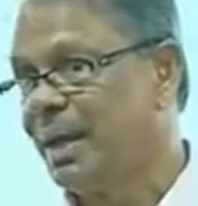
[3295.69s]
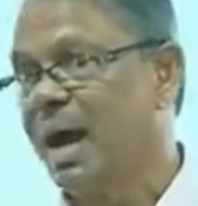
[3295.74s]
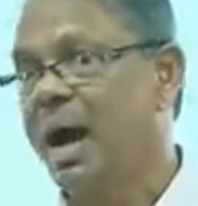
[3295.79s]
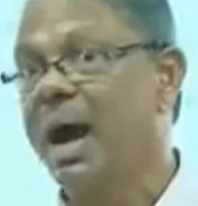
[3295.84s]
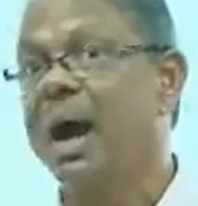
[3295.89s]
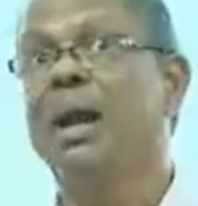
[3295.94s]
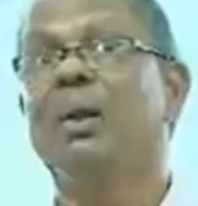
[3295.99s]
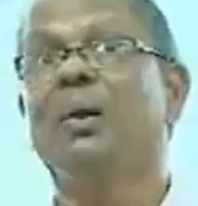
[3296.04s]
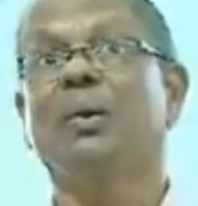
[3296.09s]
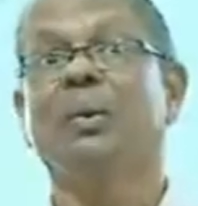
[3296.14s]

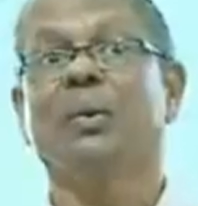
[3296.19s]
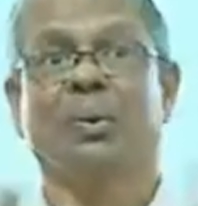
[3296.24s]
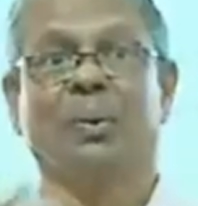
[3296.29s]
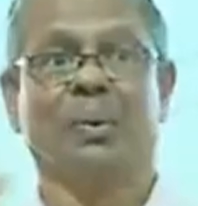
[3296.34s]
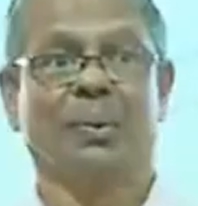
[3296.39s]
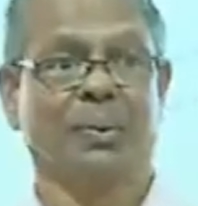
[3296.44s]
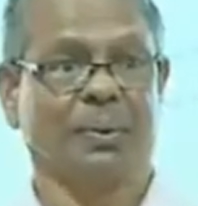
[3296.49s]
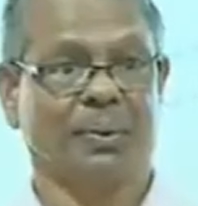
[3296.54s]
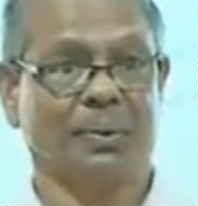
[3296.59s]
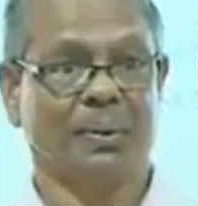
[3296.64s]

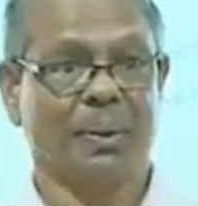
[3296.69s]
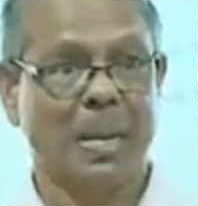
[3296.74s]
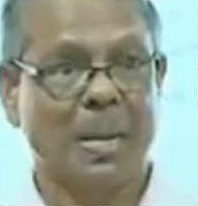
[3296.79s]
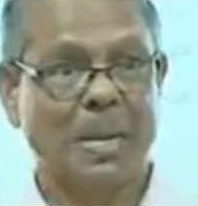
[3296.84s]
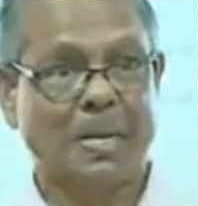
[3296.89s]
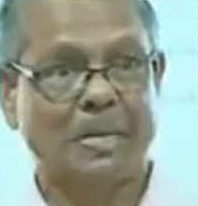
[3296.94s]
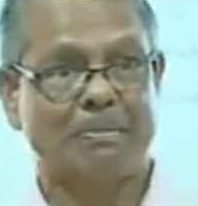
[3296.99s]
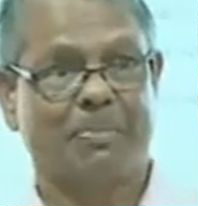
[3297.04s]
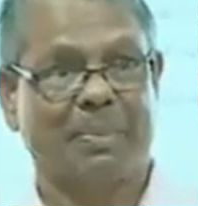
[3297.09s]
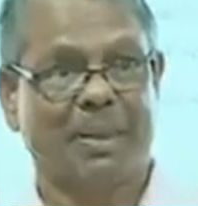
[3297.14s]
Aloko,
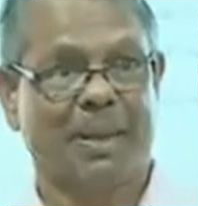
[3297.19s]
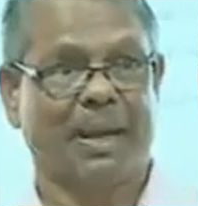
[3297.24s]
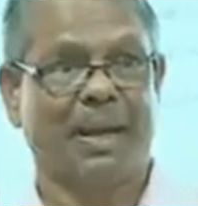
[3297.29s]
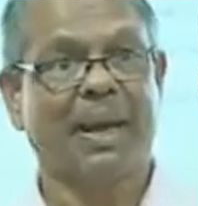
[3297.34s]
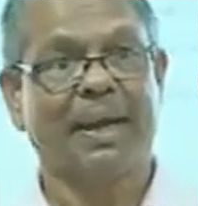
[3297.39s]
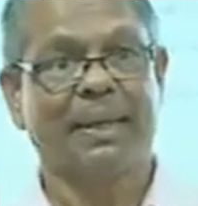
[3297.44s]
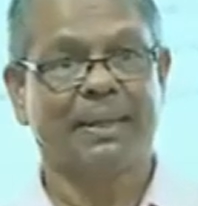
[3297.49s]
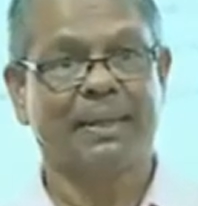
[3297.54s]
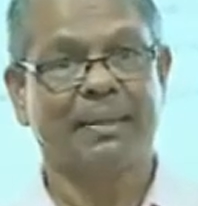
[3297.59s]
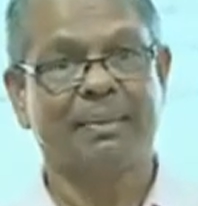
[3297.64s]

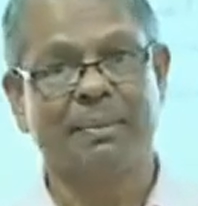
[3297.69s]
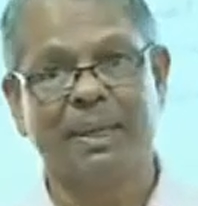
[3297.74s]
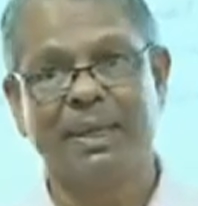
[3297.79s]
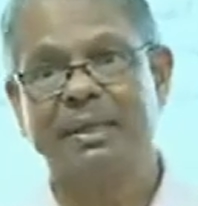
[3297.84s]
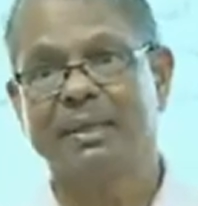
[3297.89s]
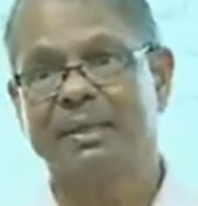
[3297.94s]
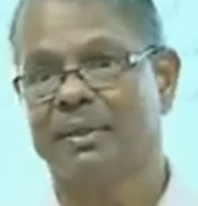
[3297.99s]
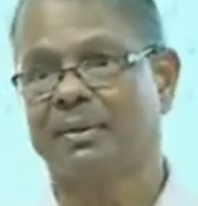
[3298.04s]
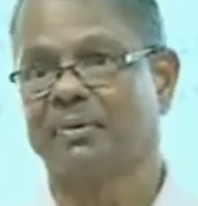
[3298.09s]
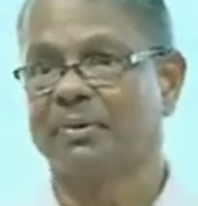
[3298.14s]
light
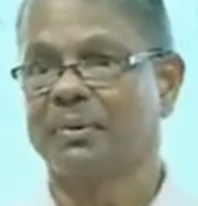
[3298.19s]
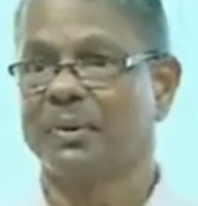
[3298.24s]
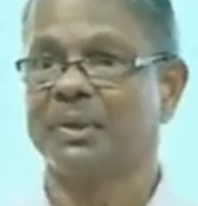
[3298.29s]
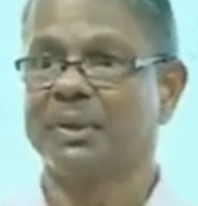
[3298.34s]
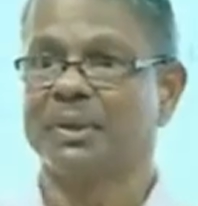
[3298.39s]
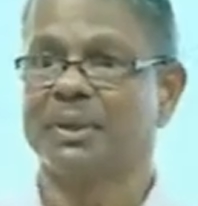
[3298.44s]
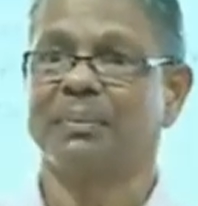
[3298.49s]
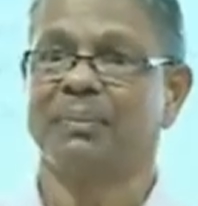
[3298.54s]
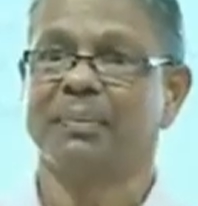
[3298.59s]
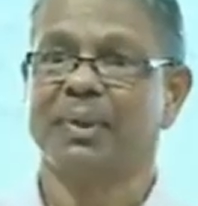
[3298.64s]
means, of
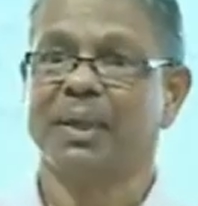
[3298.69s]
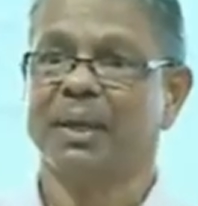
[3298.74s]
course,